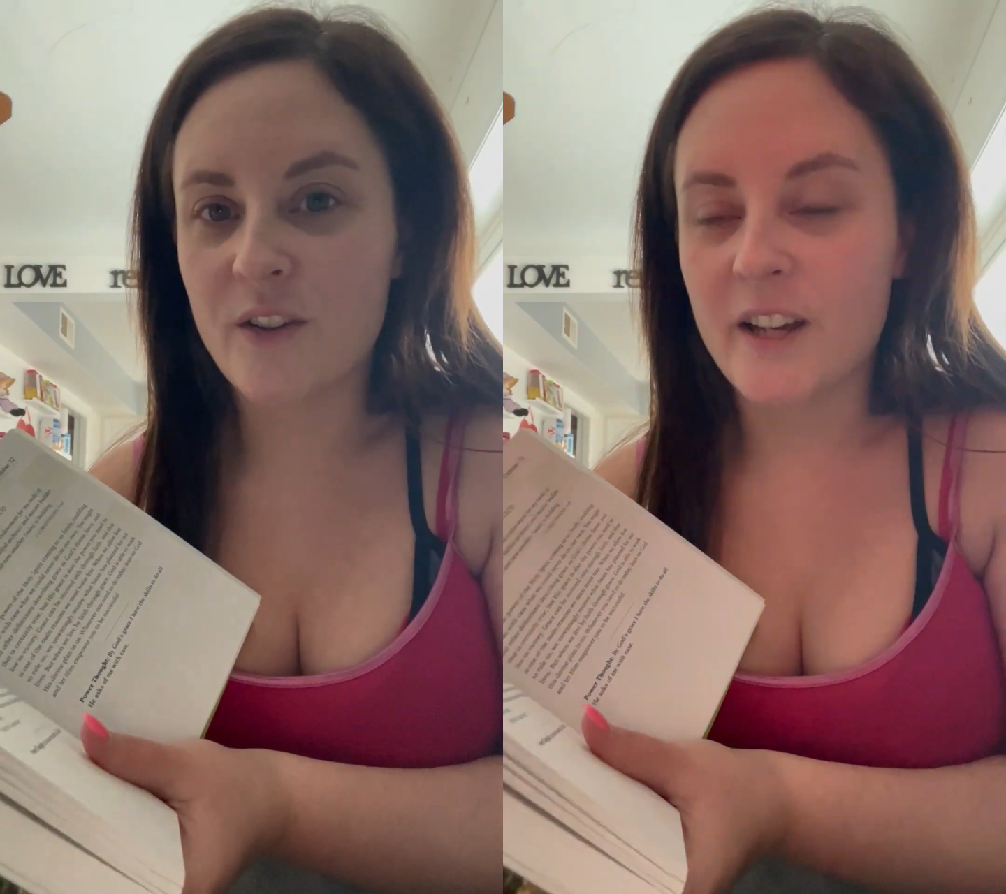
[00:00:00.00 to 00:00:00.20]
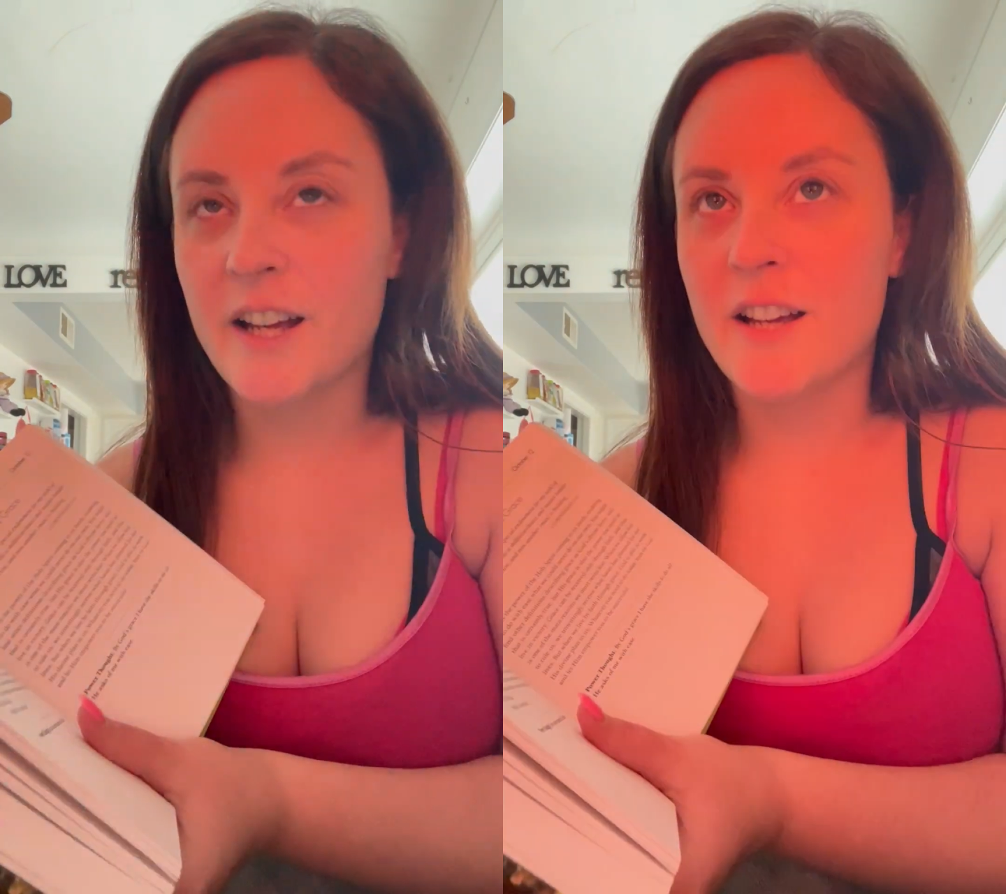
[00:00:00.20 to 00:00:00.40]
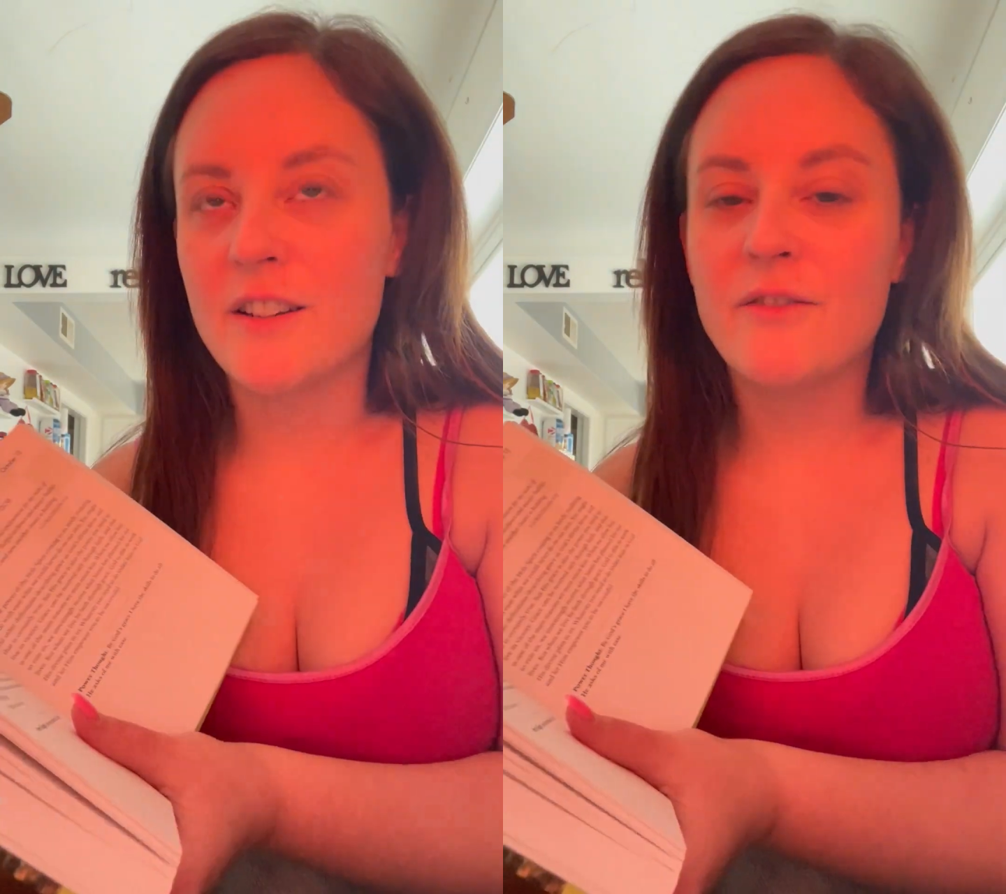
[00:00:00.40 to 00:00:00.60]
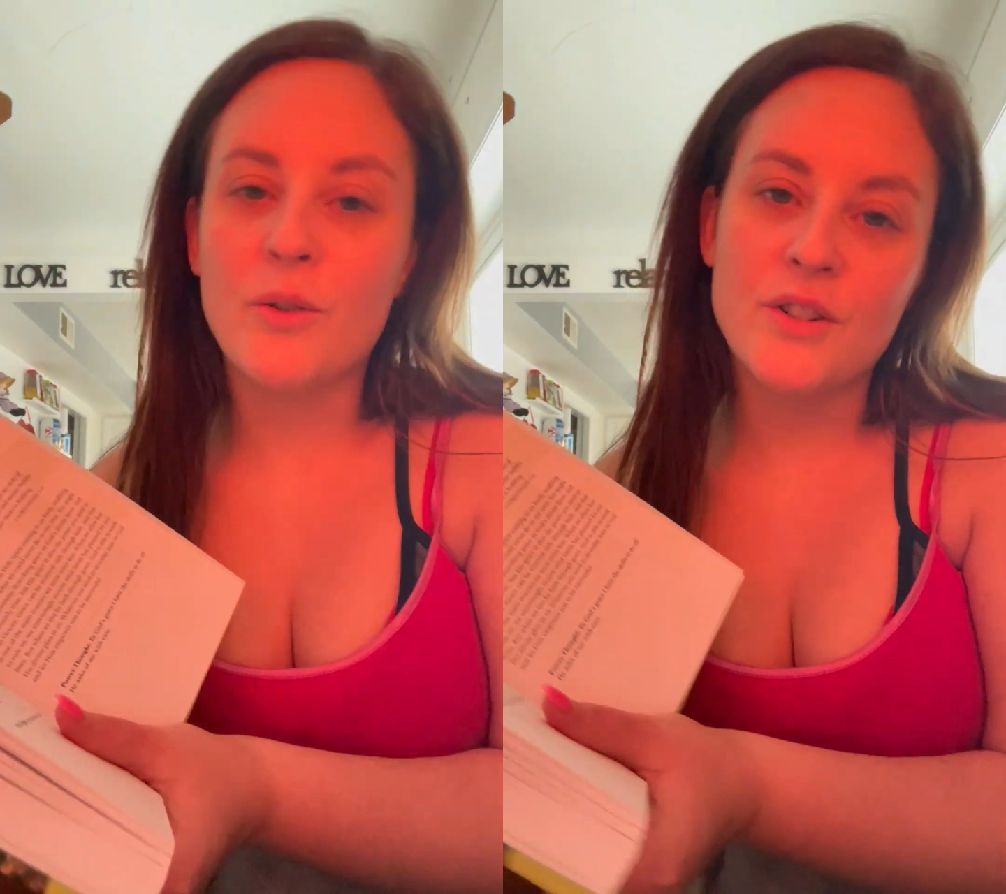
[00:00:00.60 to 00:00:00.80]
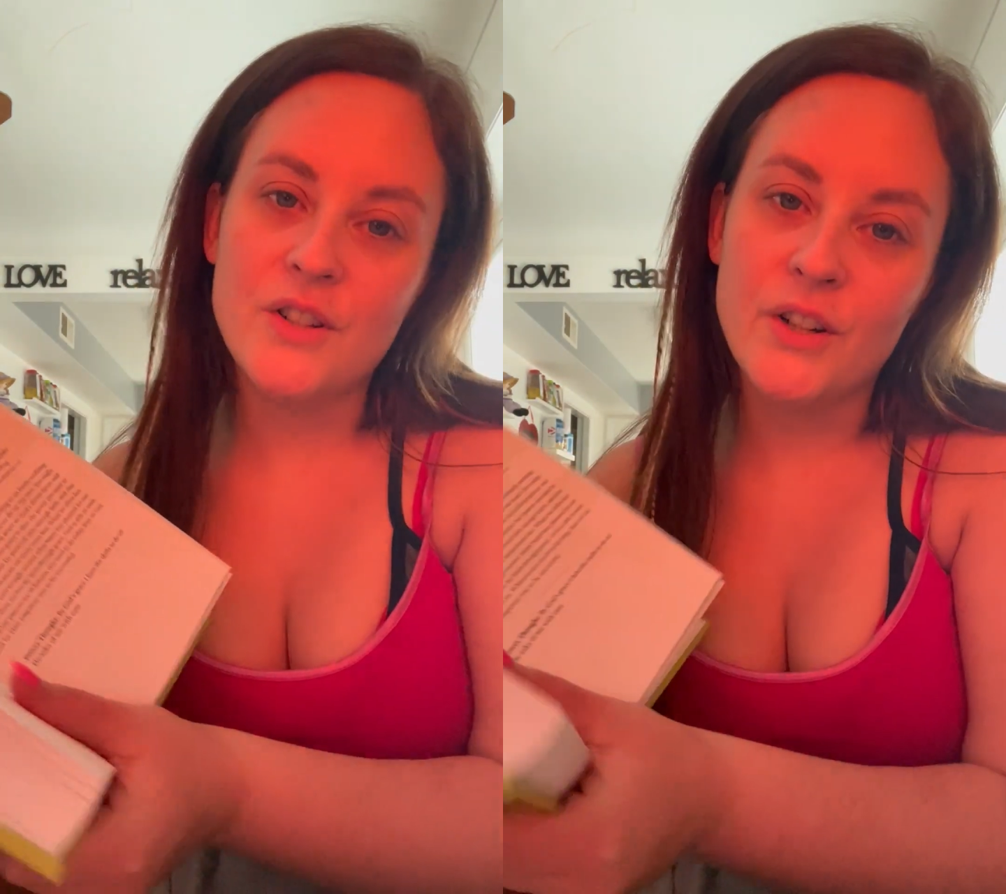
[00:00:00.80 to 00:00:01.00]
and of
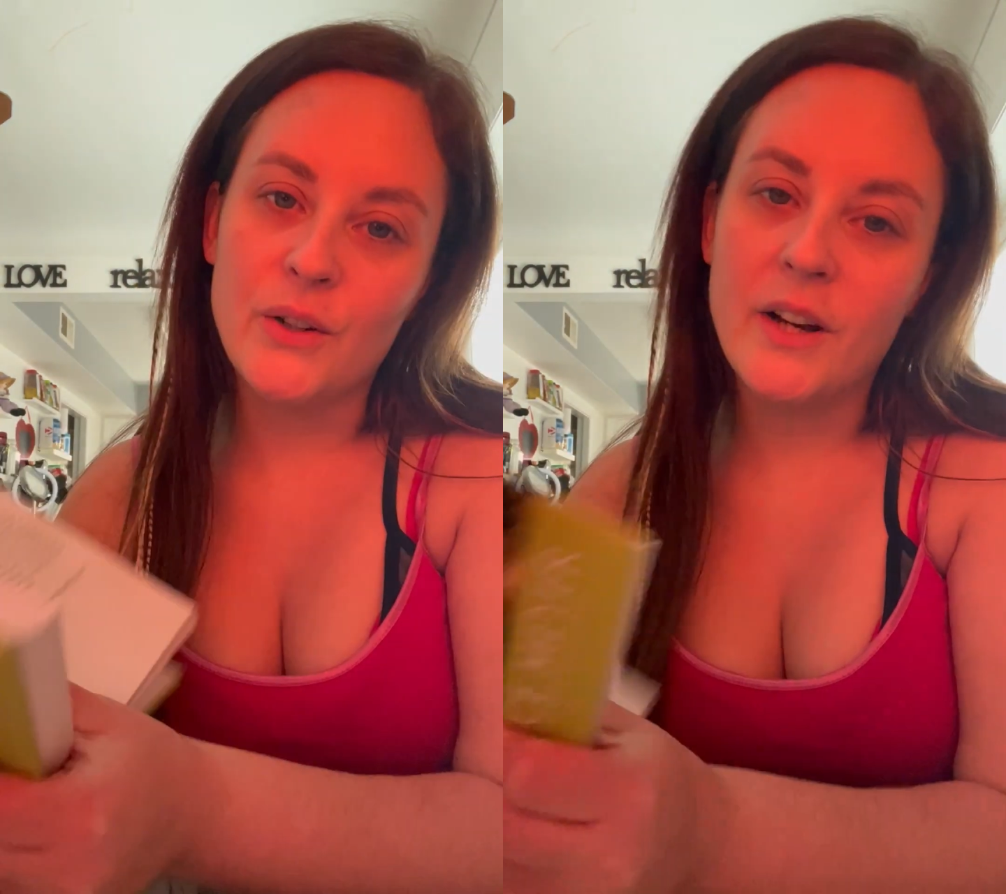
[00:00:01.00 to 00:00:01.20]
course, you know,